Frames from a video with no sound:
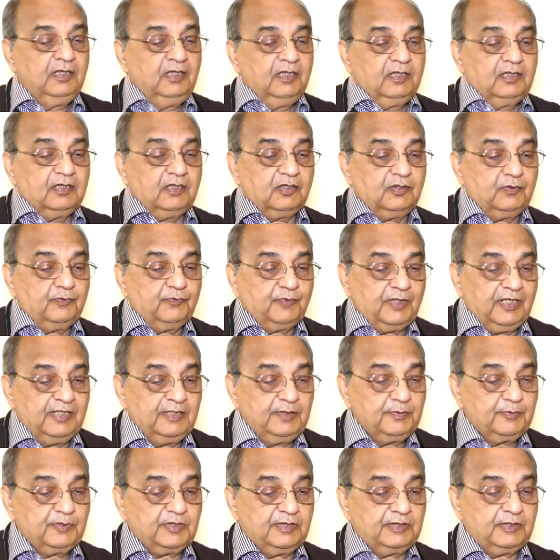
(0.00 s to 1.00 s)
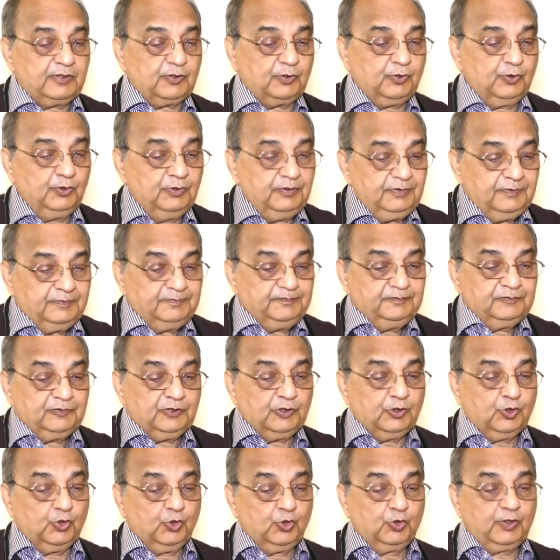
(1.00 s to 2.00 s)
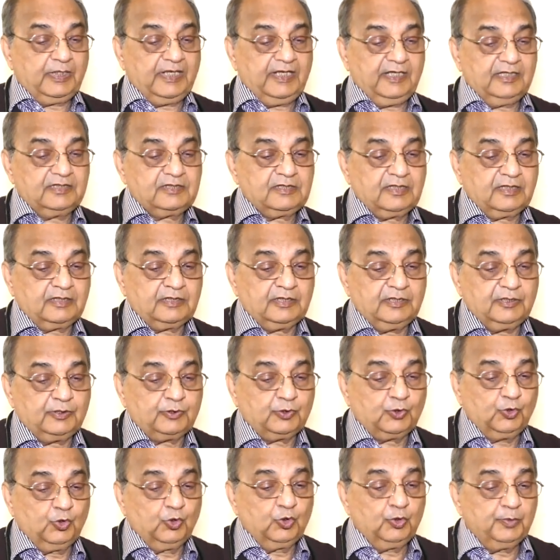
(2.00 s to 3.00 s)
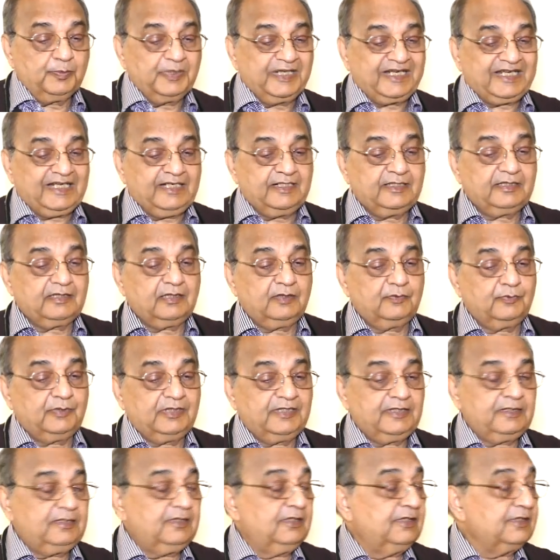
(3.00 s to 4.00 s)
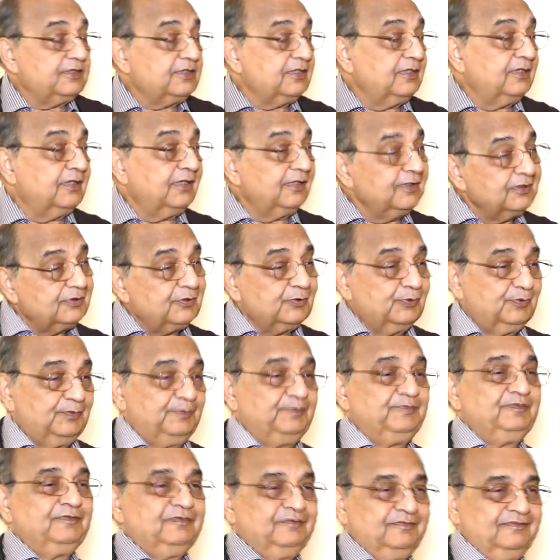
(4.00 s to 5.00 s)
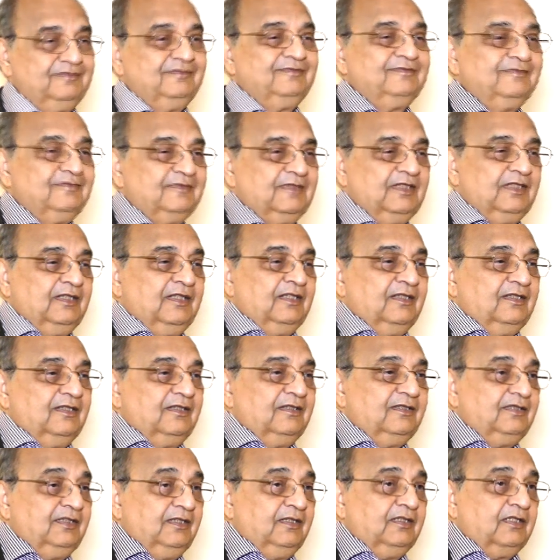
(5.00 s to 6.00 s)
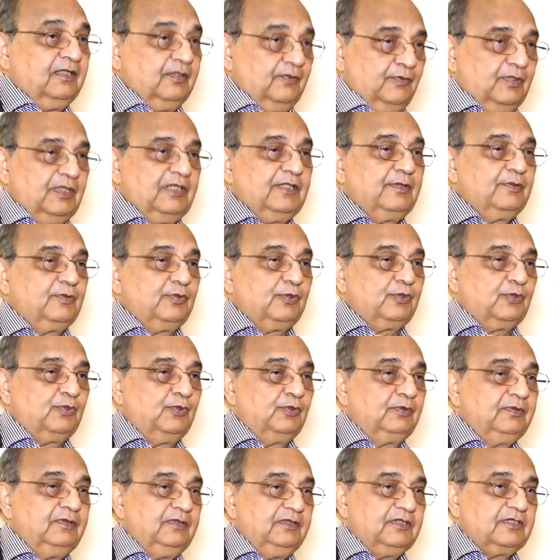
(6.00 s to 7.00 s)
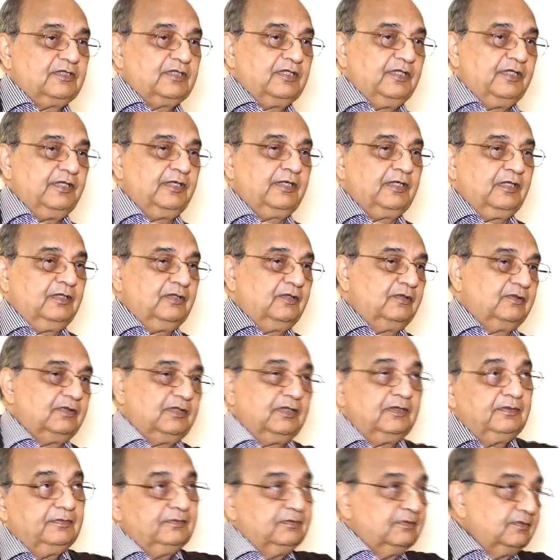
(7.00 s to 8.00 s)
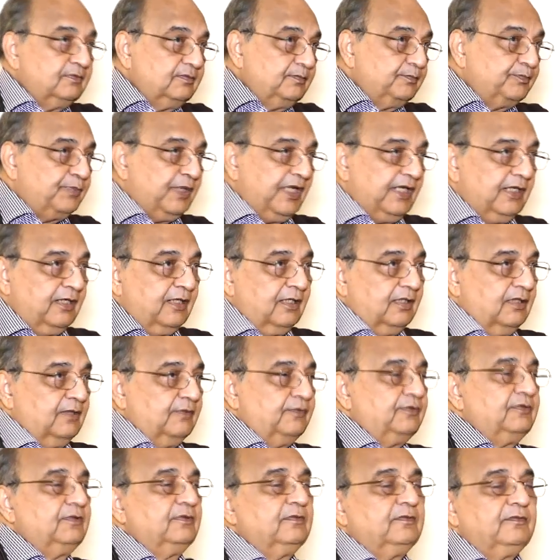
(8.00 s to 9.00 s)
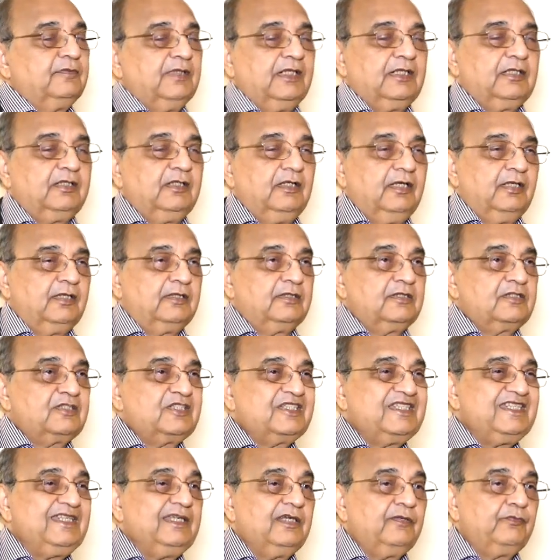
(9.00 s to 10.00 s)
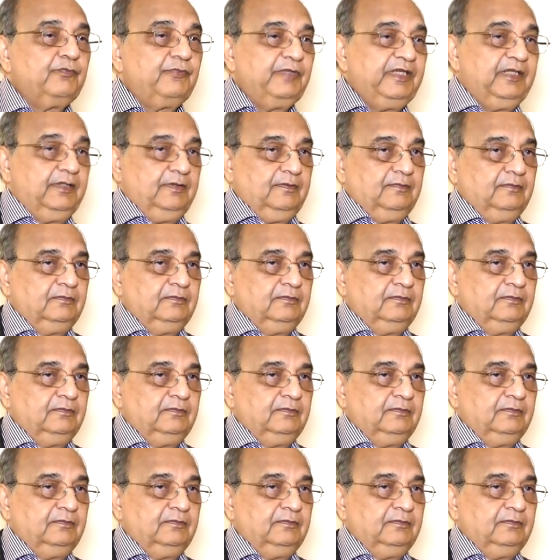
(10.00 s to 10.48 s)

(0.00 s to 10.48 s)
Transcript: Now in volume control, known as the controlled mechanical ventilation also. In volume control, it is written on the panel of ventilator CMV.